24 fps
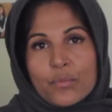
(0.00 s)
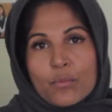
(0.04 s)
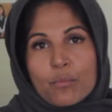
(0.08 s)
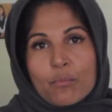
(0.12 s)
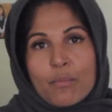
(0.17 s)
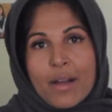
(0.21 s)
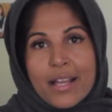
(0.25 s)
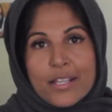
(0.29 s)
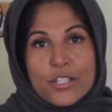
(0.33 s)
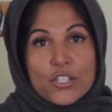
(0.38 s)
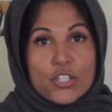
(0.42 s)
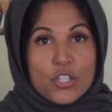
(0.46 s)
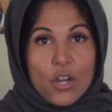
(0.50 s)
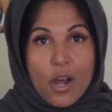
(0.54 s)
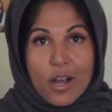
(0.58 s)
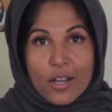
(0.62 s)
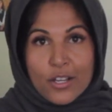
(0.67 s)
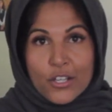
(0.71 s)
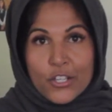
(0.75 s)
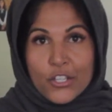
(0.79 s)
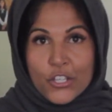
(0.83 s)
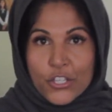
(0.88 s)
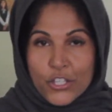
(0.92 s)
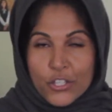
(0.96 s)
my
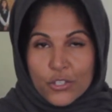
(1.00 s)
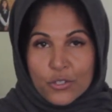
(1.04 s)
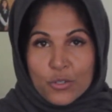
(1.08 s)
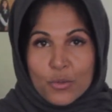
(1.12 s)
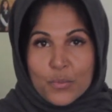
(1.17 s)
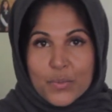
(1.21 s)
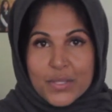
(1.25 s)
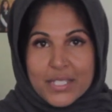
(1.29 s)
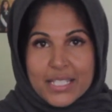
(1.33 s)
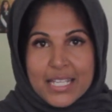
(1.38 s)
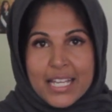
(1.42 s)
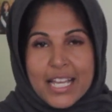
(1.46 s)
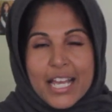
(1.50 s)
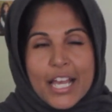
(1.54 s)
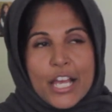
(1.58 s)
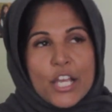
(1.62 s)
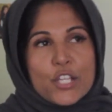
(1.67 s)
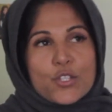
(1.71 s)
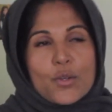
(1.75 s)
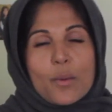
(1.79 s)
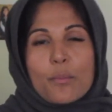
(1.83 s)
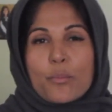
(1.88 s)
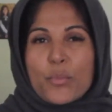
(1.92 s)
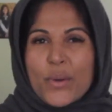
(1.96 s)
stock cubes.
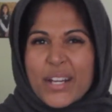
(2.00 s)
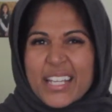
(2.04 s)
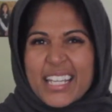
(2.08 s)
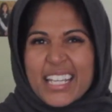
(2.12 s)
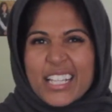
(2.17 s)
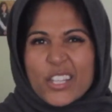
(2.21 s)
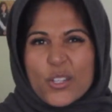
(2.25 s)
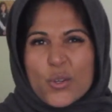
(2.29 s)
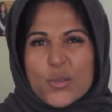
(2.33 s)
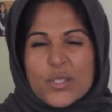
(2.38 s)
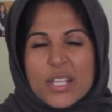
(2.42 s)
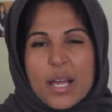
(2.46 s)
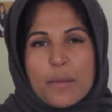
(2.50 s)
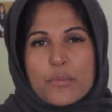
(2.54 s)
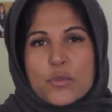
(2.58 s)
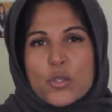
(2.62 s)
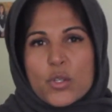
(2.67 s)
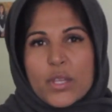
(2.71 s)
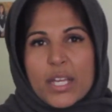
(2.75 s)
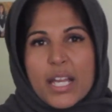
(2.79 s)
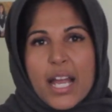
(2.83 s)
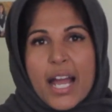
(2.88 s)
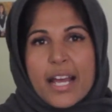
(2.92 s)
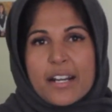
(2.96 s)
So I'm breaking those up
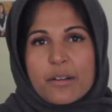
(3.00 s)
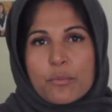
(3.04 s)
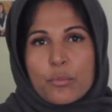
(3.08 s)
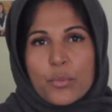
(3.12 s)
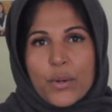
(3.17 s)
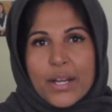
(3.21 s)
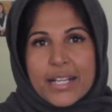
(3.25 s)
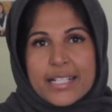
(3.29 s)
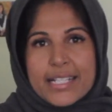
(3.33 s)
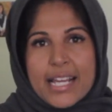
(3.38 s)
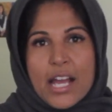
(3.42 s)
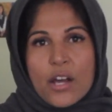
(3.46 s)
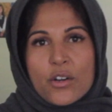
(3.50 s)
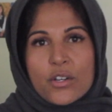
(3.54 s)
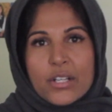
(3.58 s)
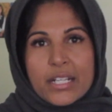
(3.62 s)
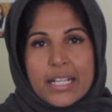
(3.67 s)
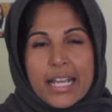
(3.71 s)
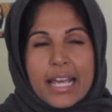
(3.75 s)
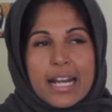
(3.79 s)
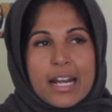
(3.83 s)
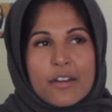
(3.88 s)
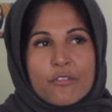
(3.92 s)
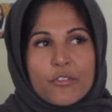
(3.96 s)
so they kind of break down
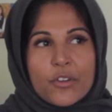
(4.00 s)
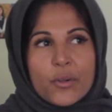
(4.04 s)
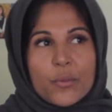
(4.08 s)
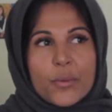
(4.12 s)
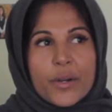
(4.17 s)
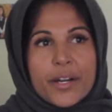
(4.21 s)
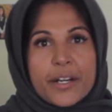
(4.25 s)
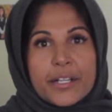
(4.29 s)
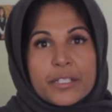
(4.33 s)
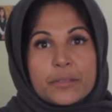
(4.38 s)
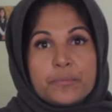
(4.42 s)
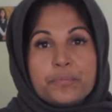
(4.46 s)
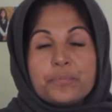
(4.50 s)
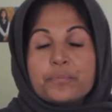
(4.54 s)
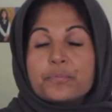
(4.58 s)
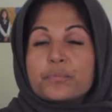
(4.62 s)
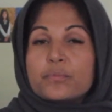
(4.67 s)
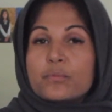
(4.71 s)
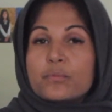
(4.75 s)
and get everywhere.